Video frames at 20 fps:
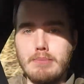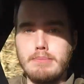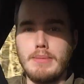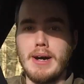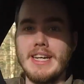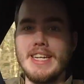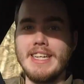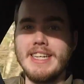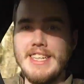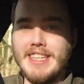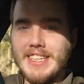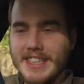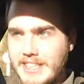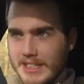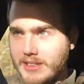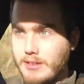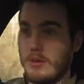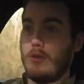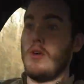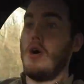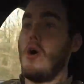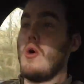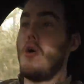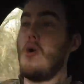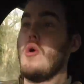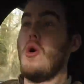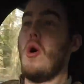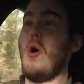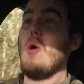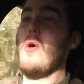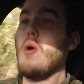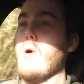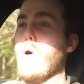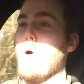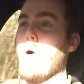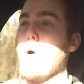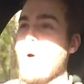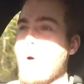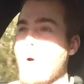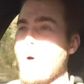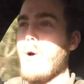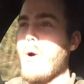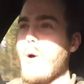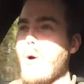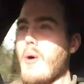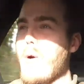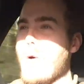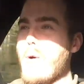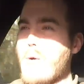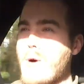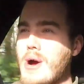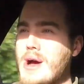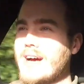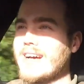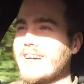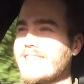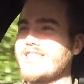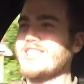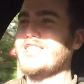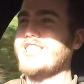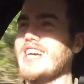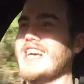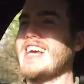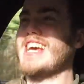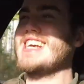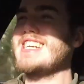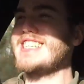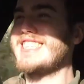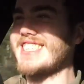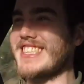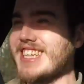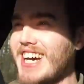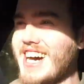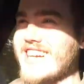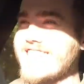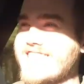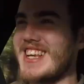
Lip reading: Bye! Whoa! Jesus!